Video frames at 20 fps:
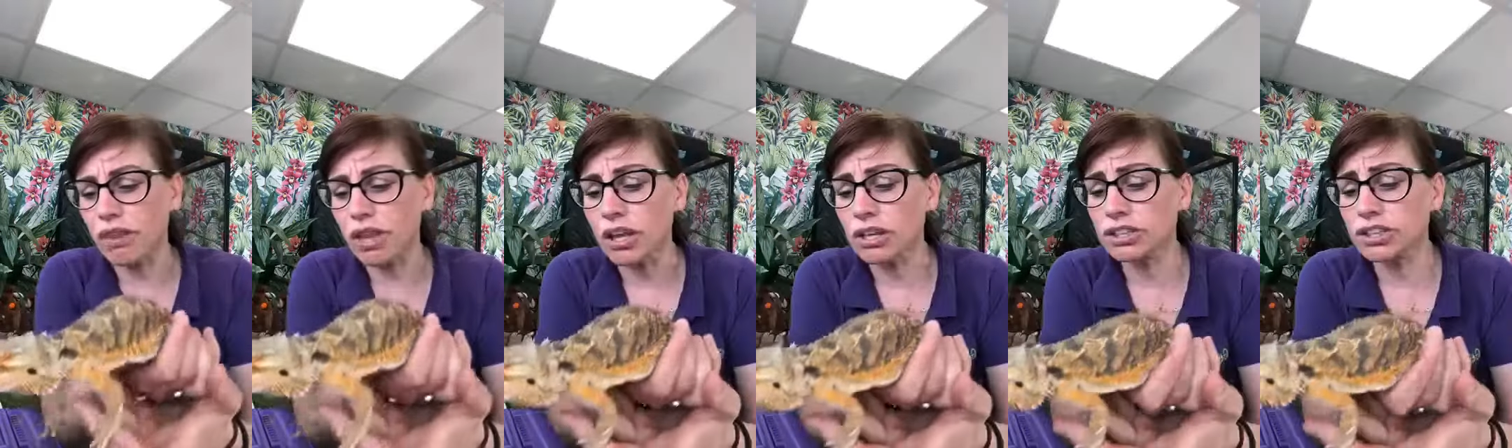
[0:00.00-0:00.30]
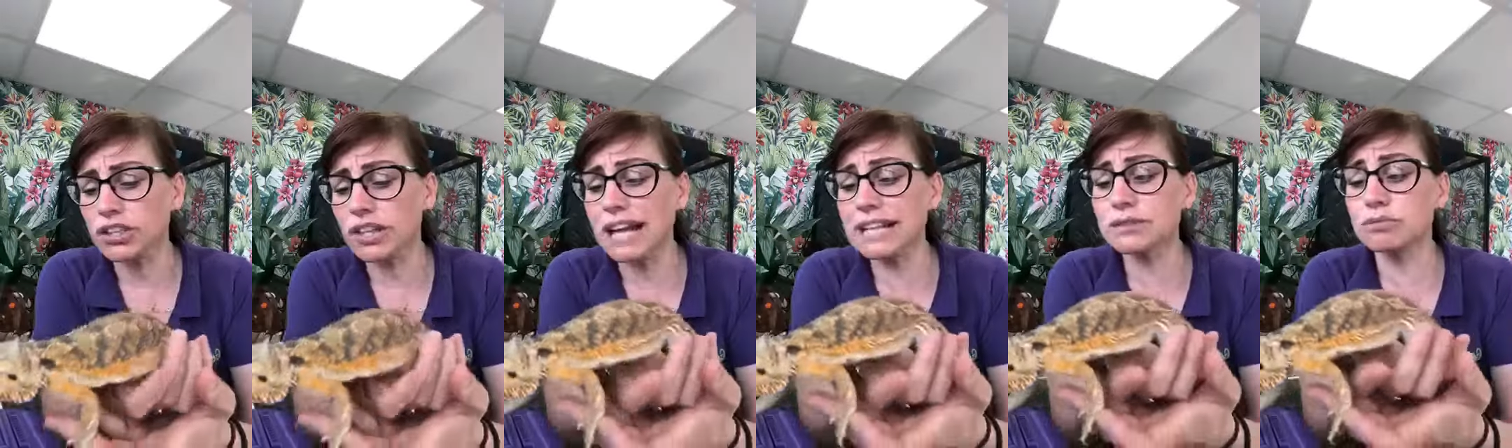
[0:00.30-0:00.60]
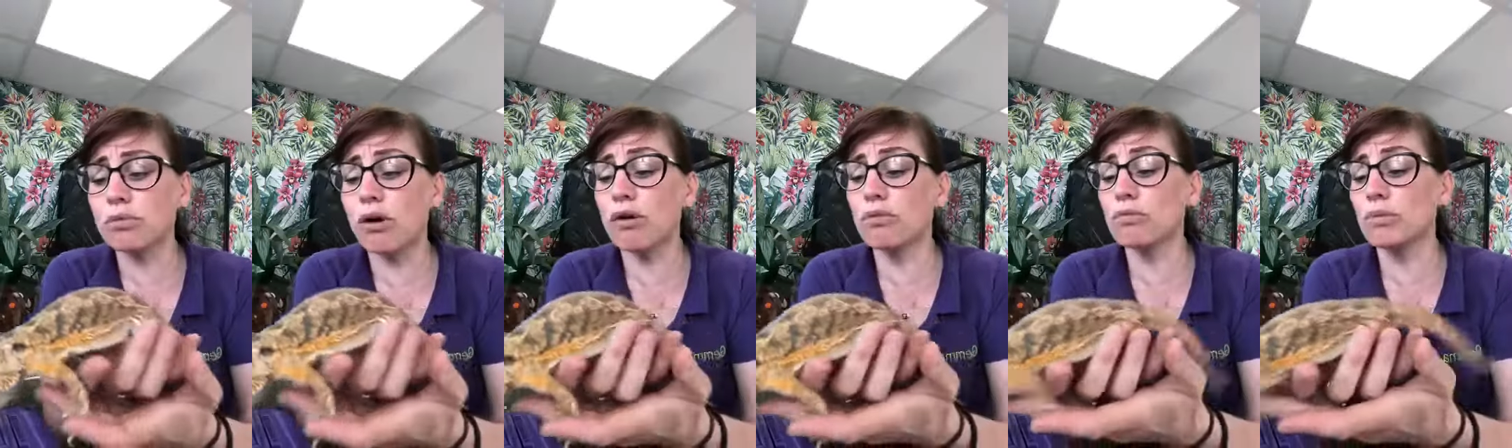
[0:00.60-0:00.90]
So that's
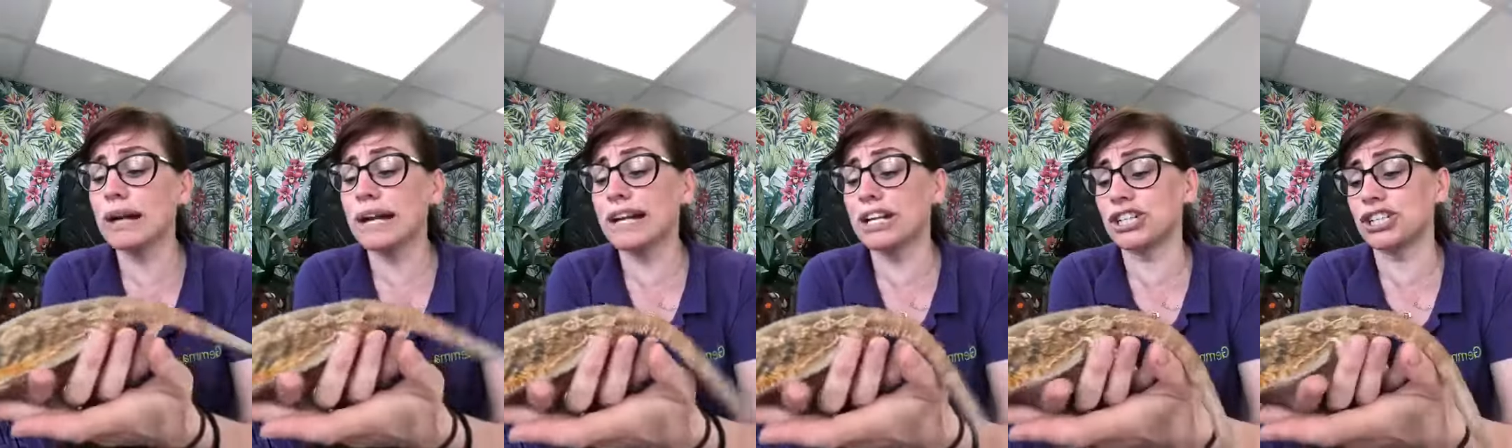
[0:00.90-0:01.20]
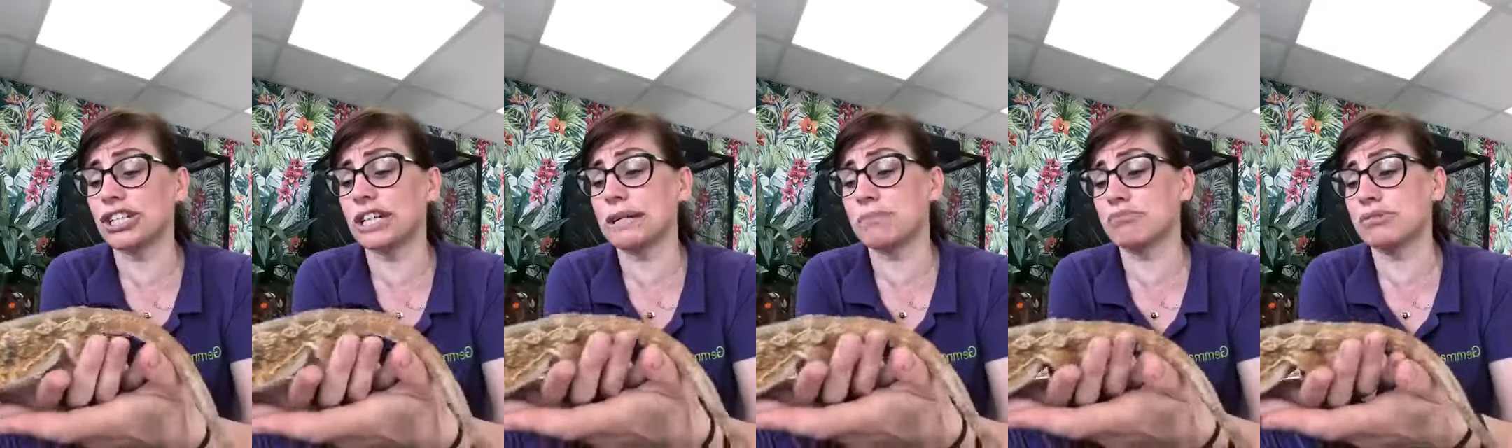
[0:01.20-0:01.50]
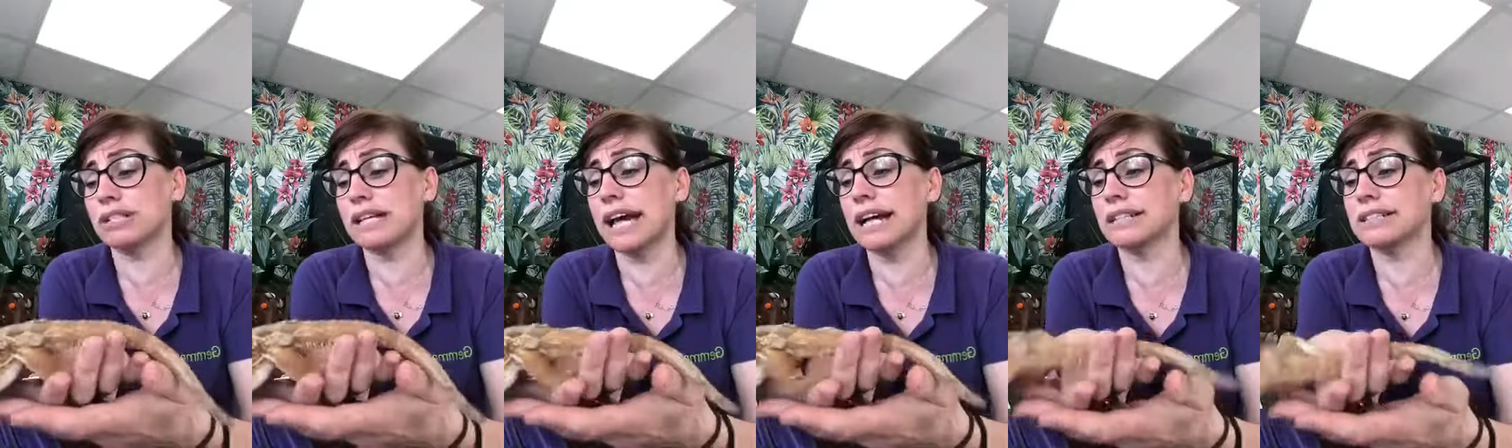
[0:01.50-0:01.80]
one way she
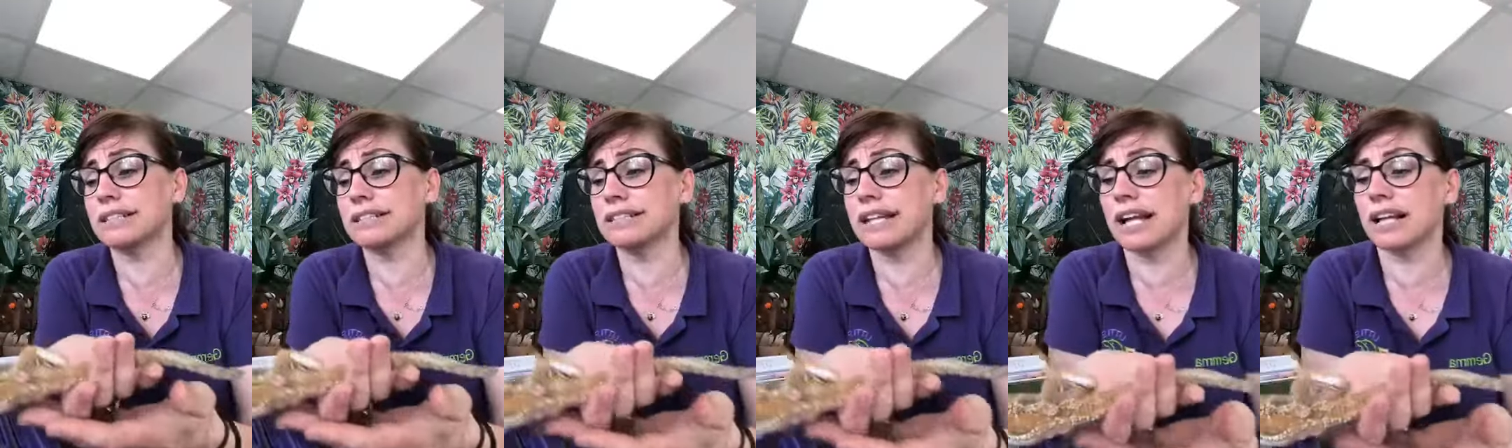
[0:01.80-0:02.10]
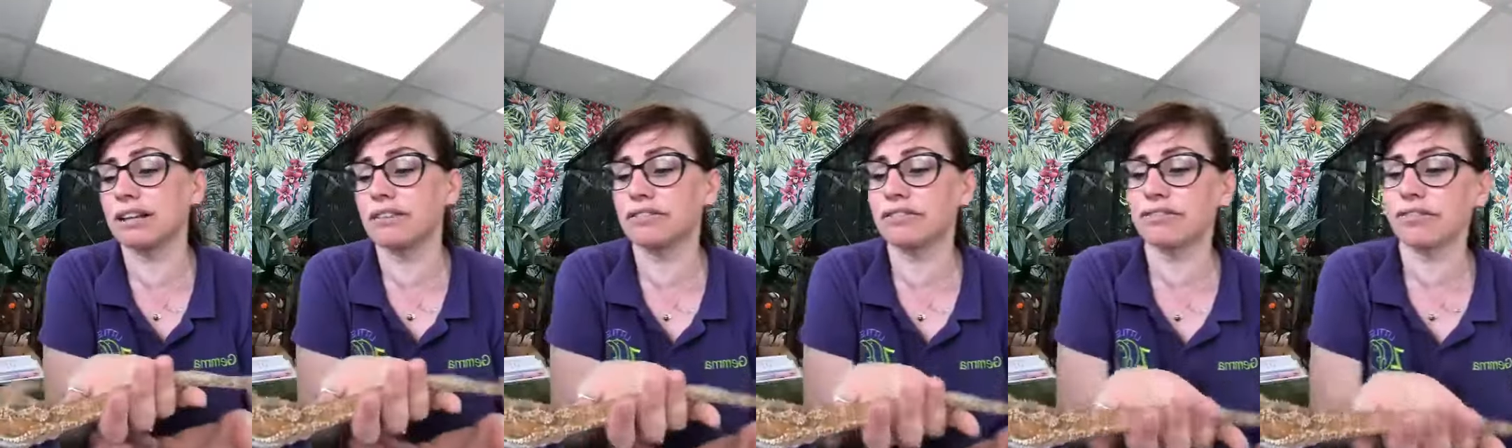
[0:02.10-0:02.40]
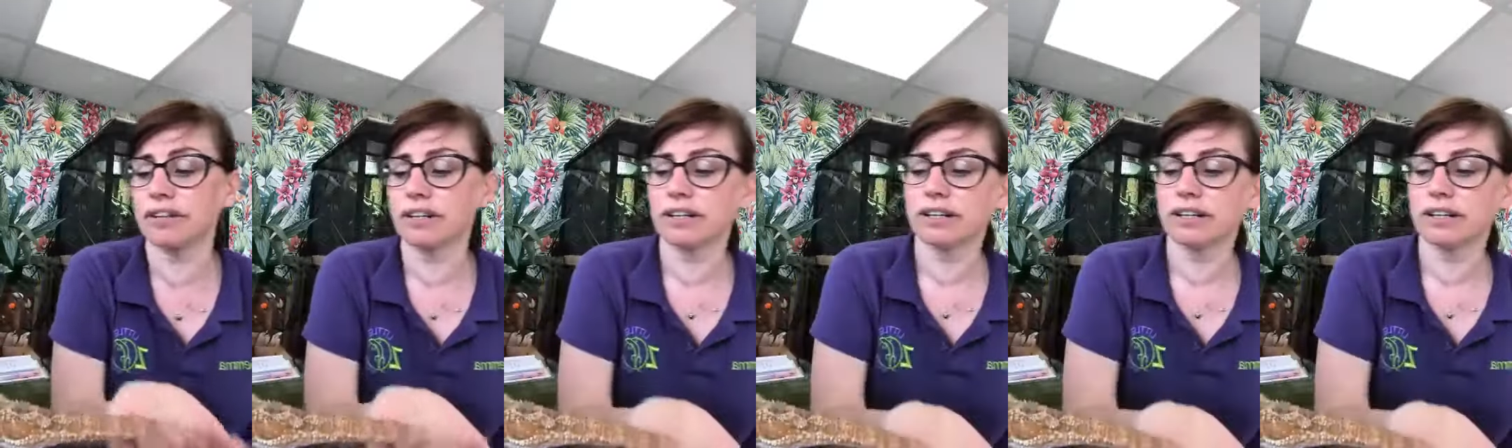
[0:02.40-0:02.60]
protects herself.